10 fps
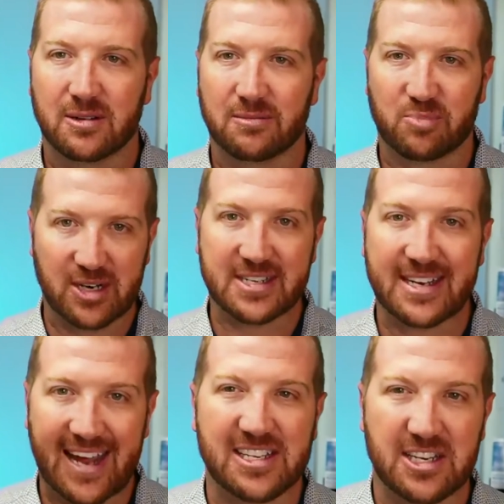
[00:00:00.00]

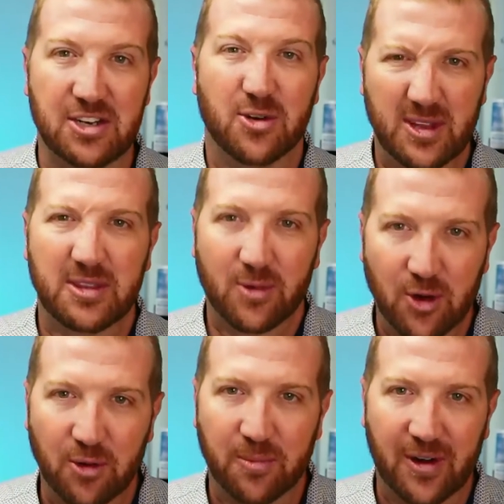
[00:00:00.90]
present as in you're in the
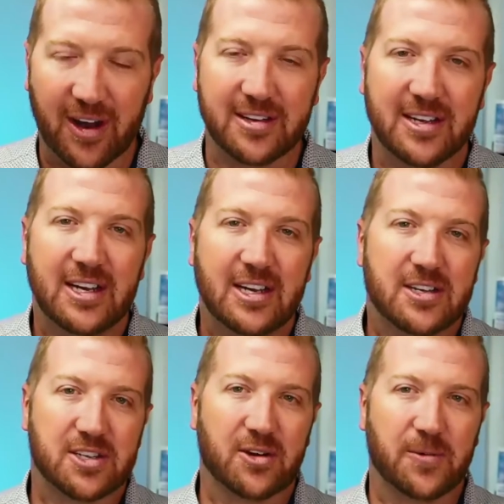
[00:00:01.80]
room, right?
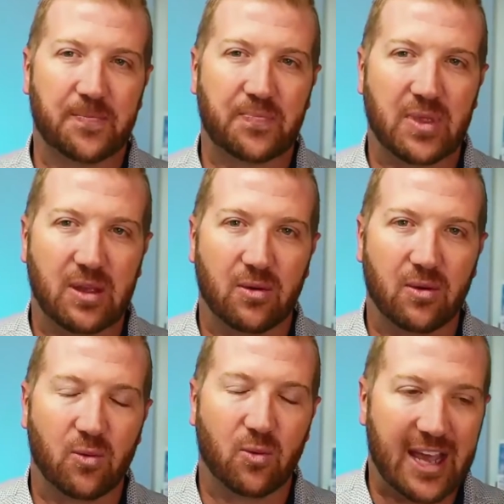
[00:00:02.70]
So
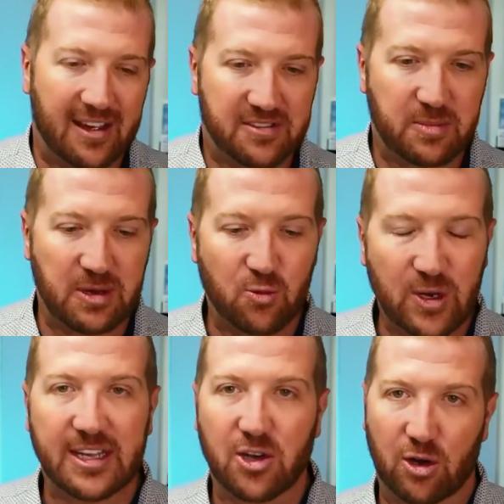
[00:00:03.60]
we have to be
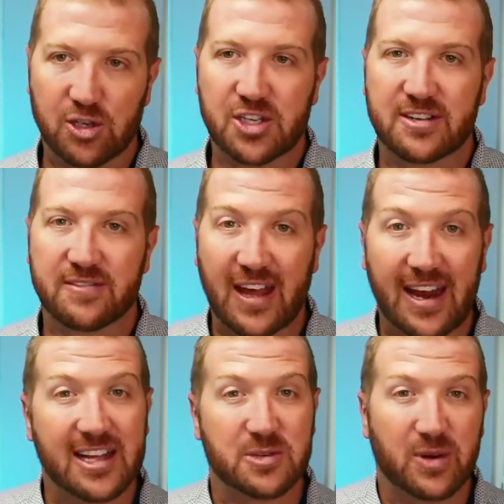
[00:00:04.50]
really conscious of
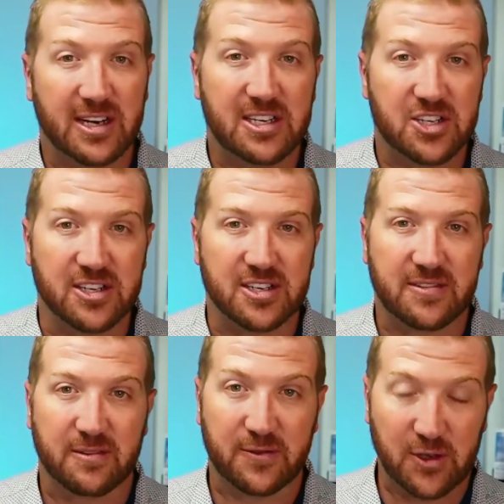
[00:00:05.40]
that as
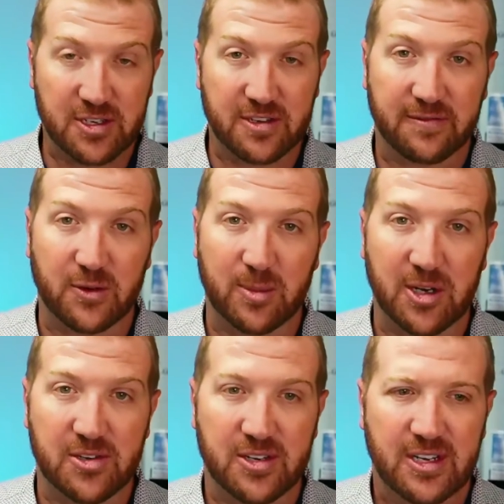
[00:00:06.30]
practitioners, first and
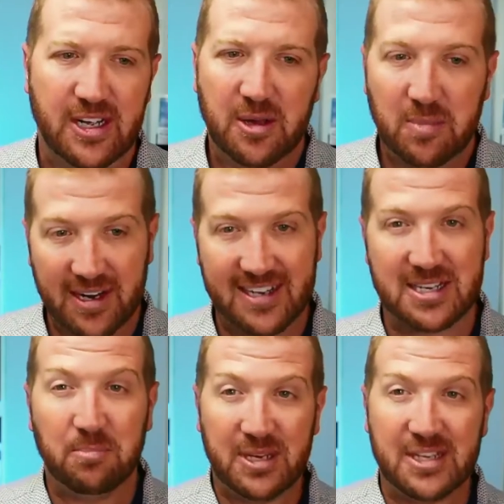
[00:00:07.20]
foremost, but
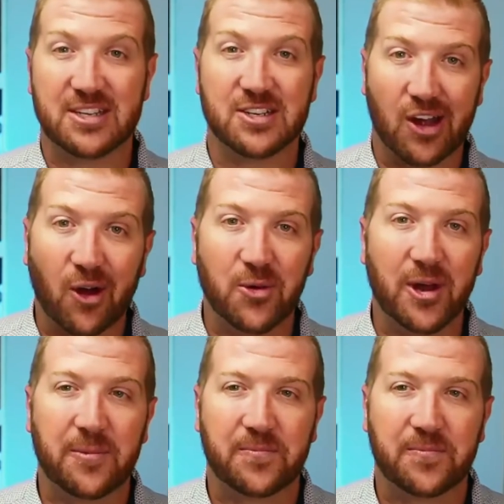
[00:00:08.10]
as a business owner,